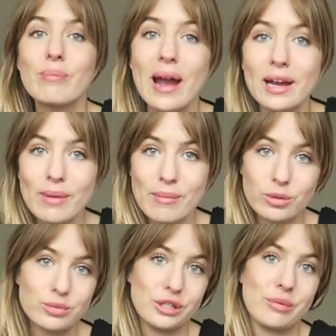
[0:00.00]
back at my
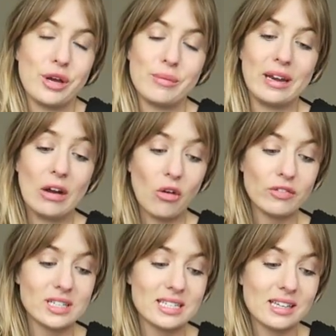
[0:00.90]
mum's at the moment and
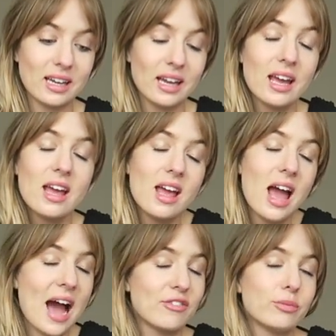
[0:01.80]
obviously
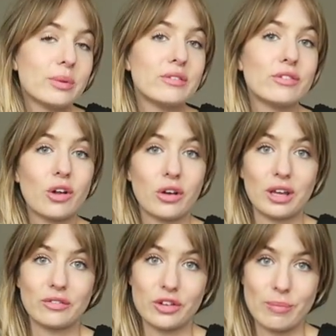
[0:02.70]
haven't been
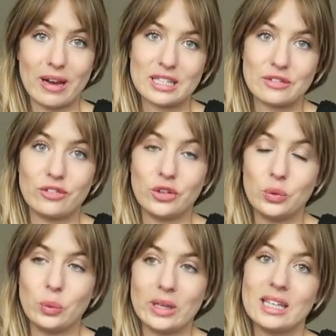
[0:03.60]
vlogging for the past
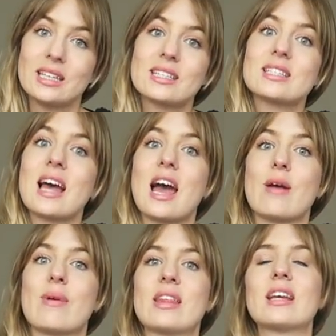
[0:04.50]
few weeks.
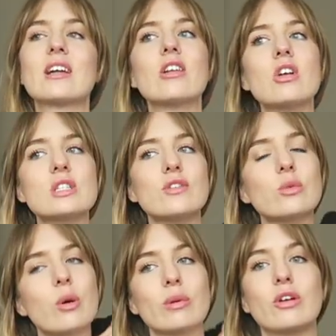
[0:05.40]
Um, I think lots of
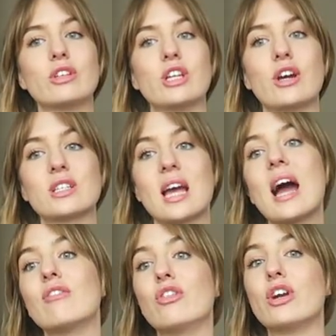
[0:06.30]
you probably already know because I
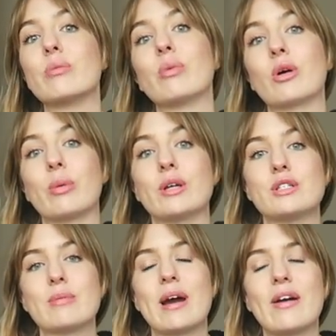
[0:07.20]
have written a blog
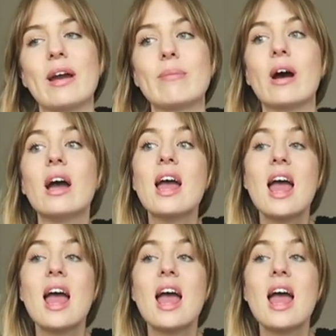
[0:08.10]
post about it but